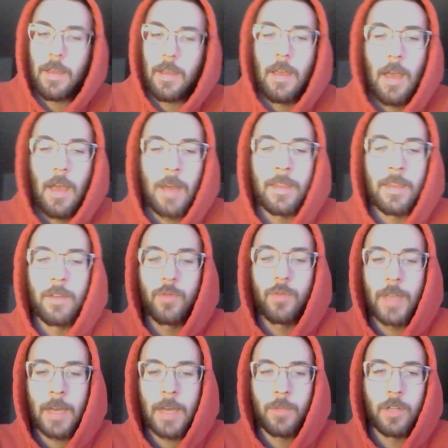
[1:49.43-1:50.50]
I think we
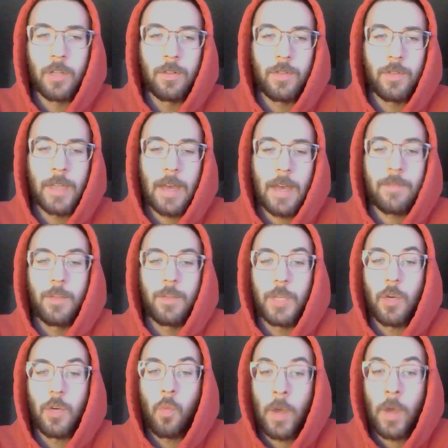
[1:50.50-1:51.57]
absolutely have to be
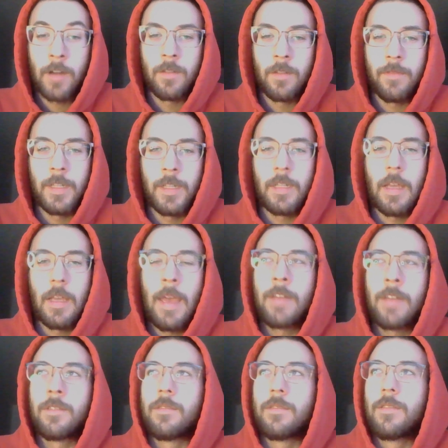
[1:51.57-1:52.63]
aware of it
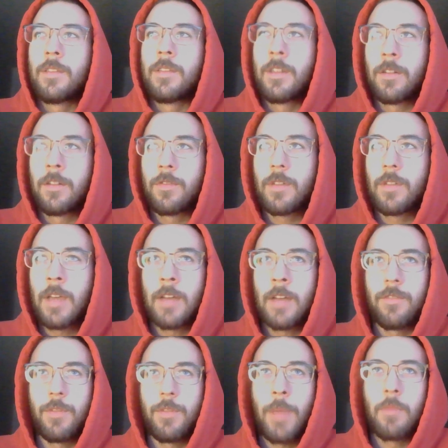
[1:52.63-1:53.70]
and, kind of
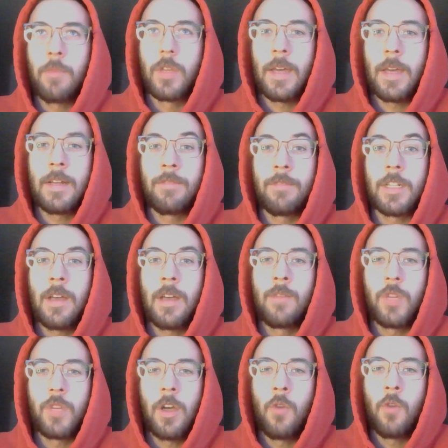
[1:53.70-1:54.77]
remember that every time we
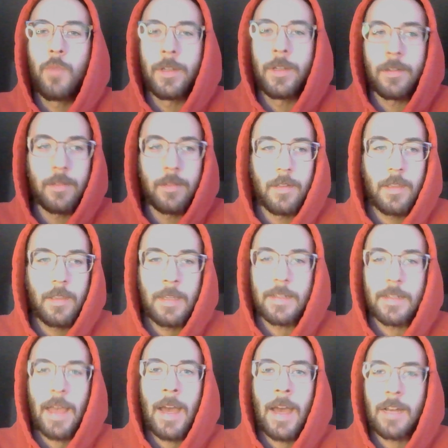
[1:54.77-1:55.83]
open these
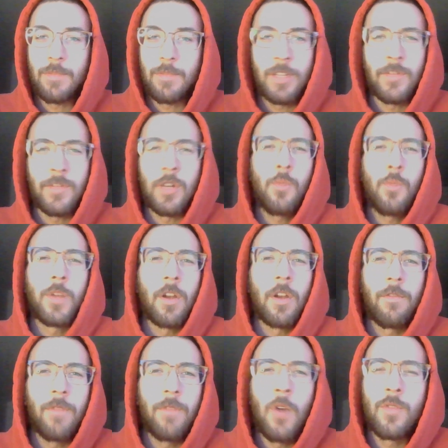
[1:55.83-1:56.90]
apps, even open our
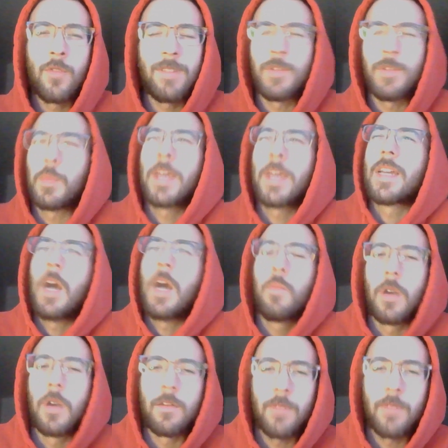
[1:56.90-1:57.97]
phone, even pick up
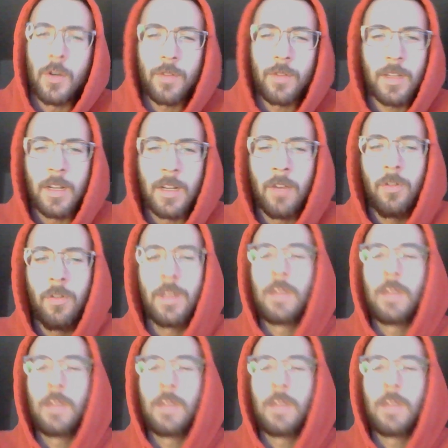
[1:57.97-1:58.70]
our phone.